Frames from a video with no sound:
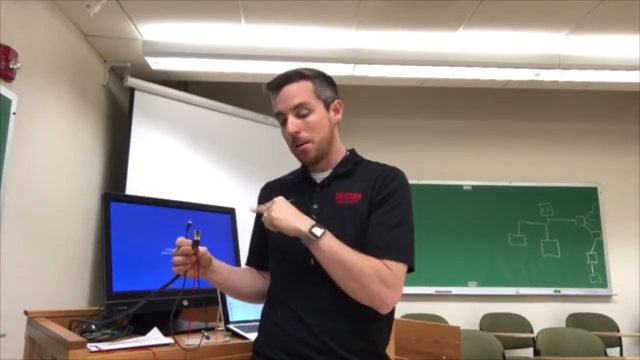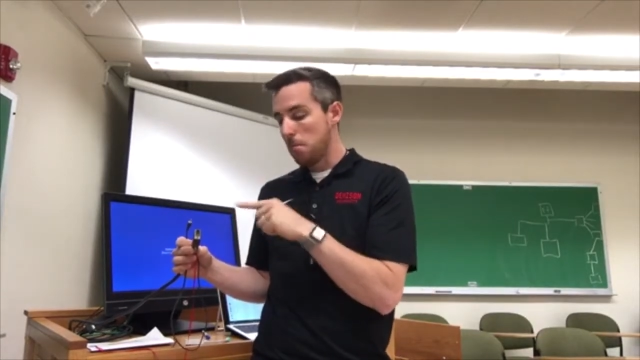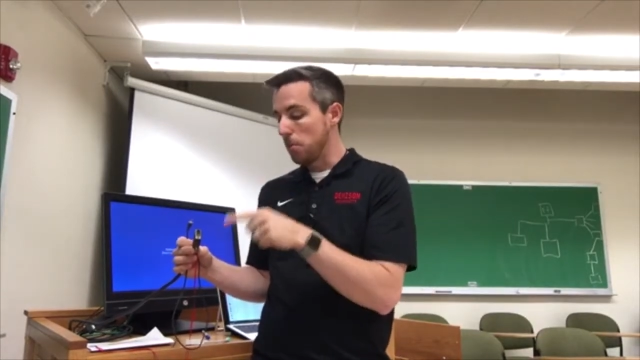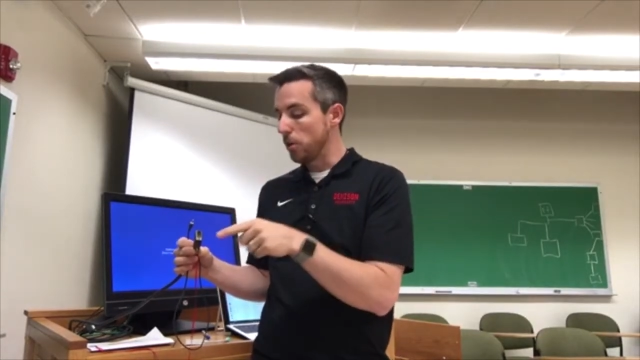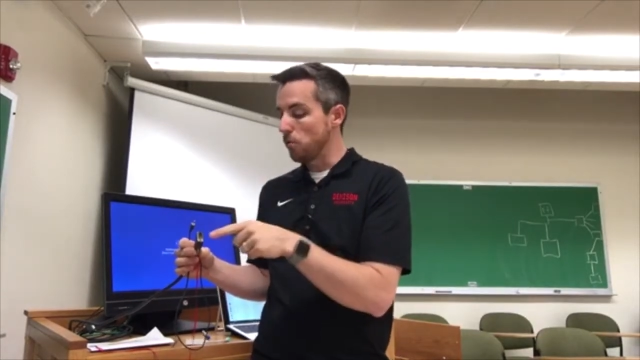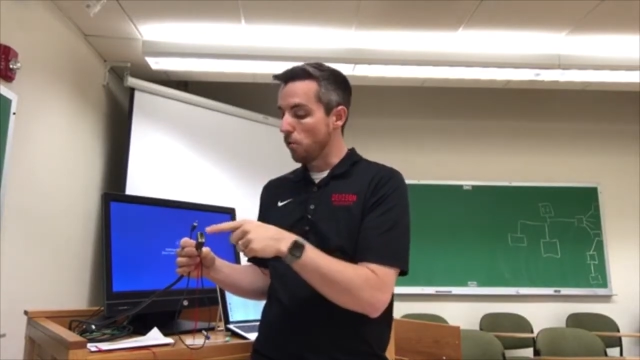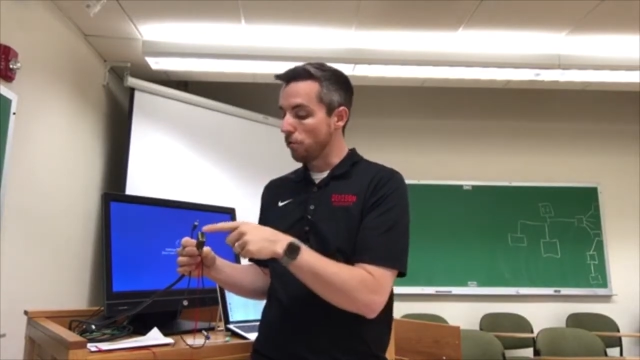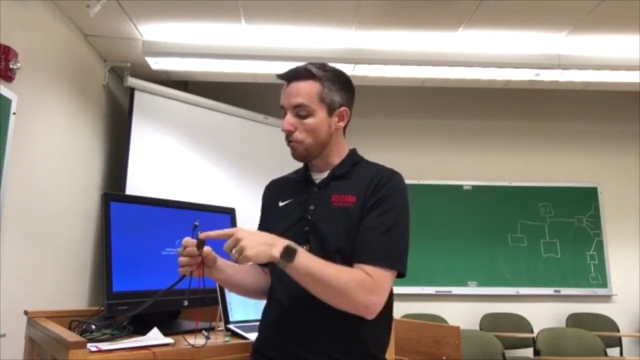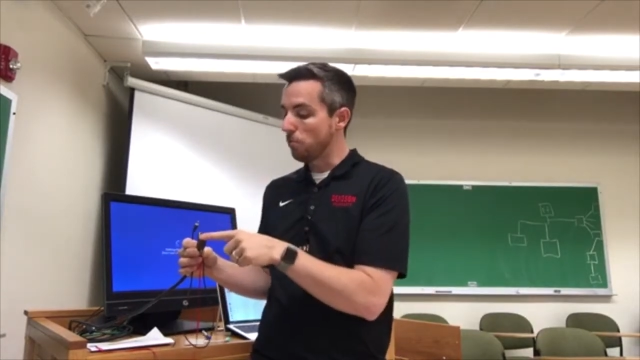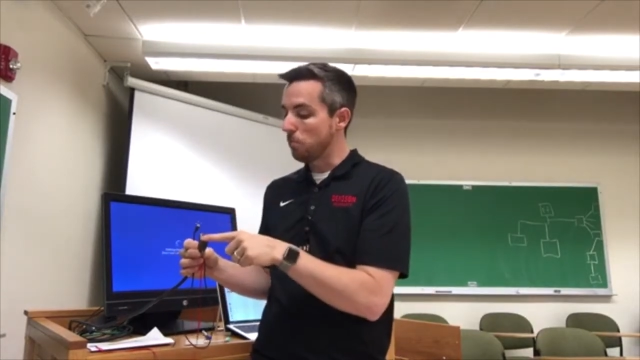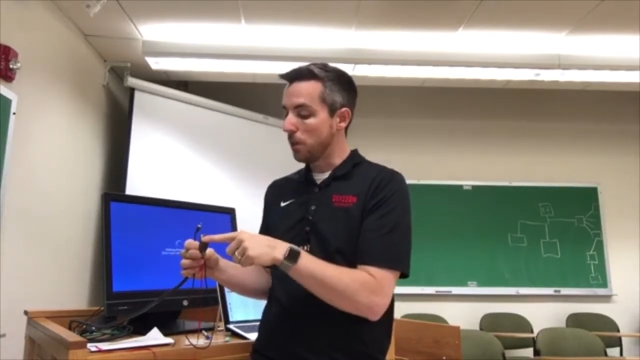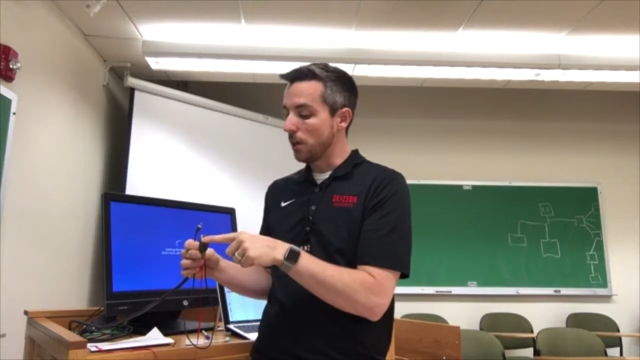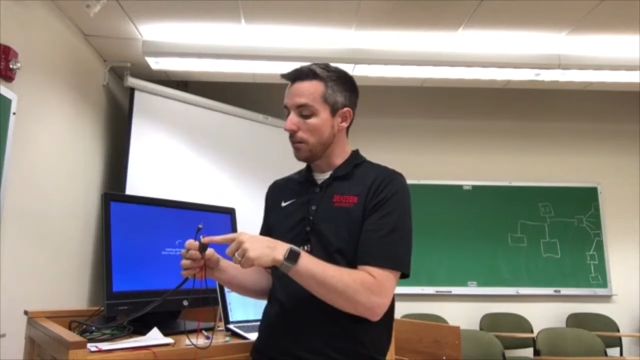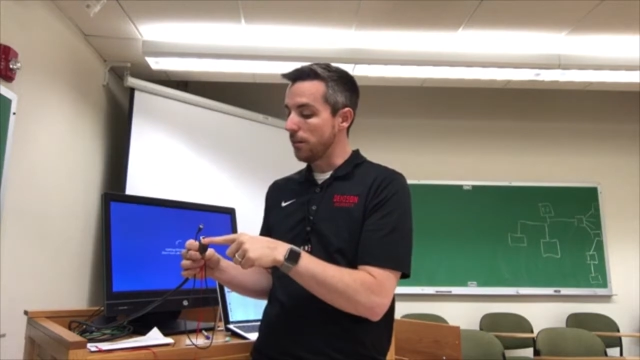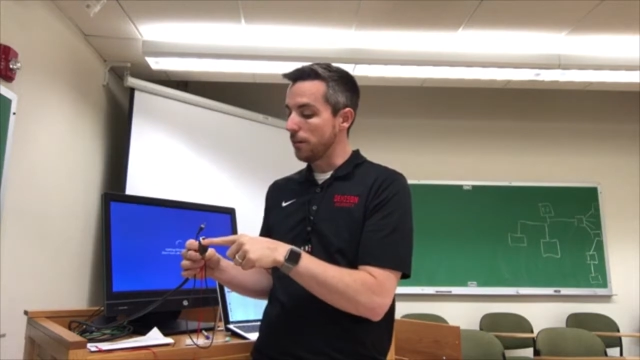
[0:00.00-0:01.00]
but you also
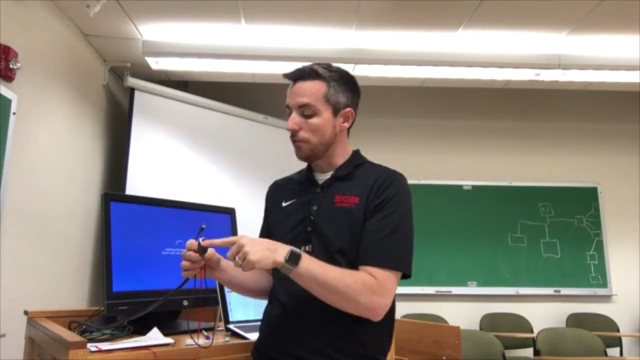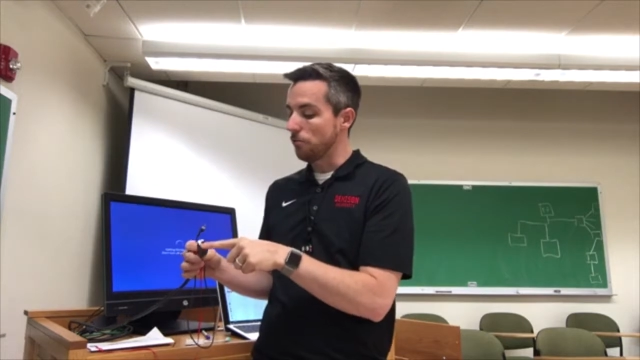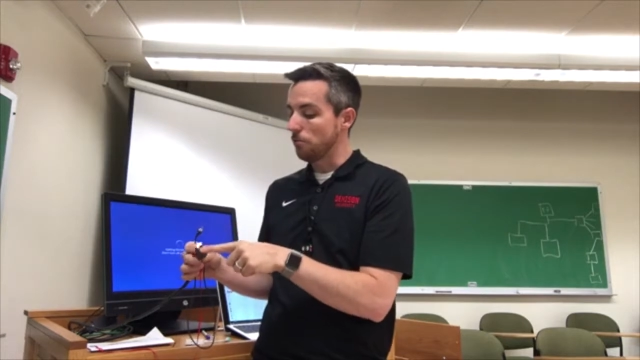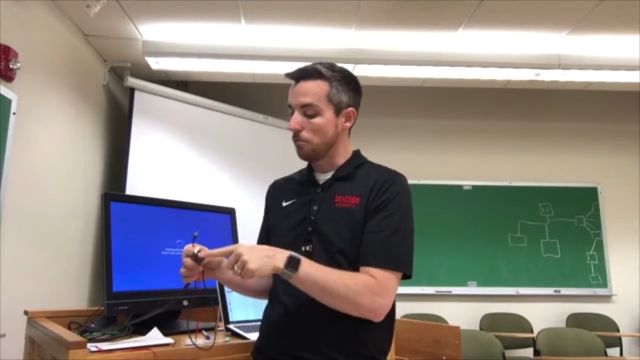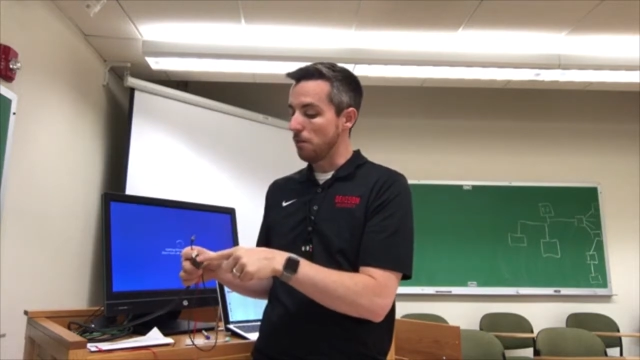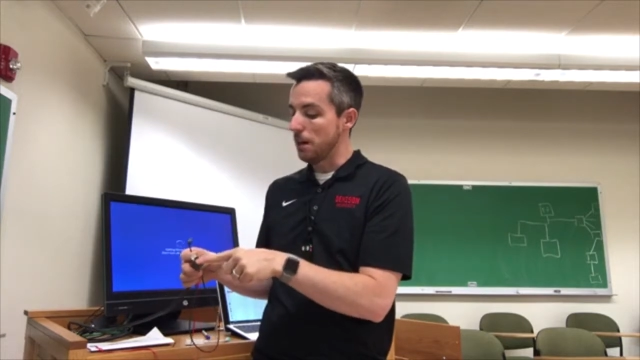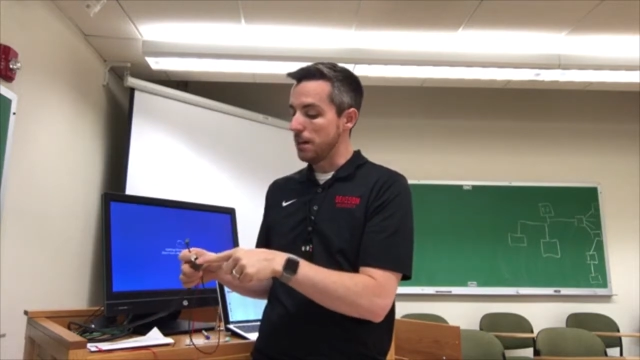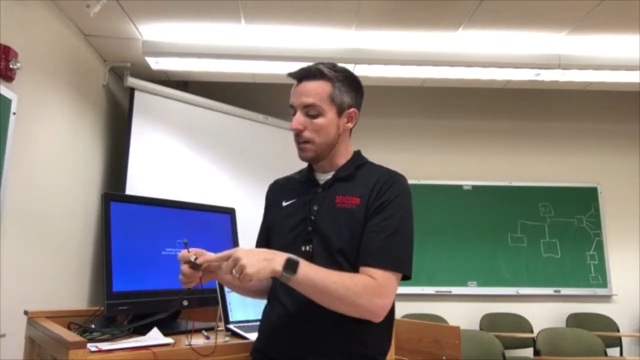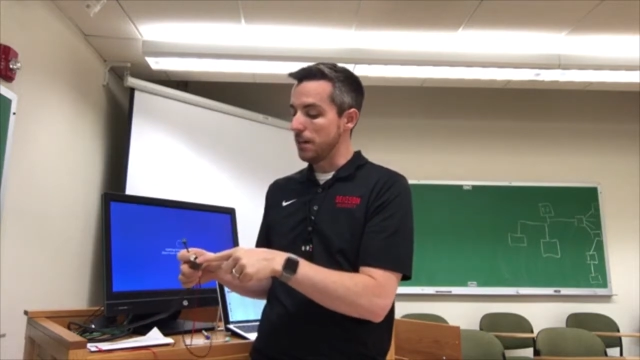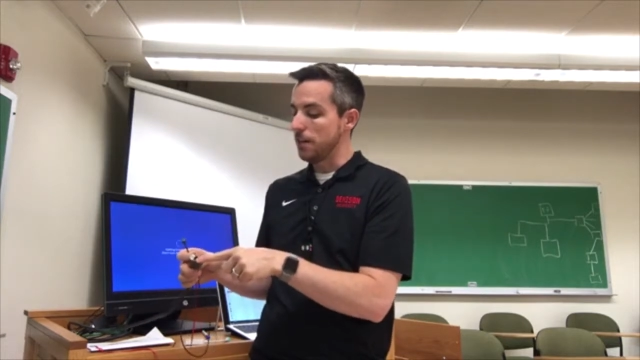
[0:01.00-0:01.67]
plug this right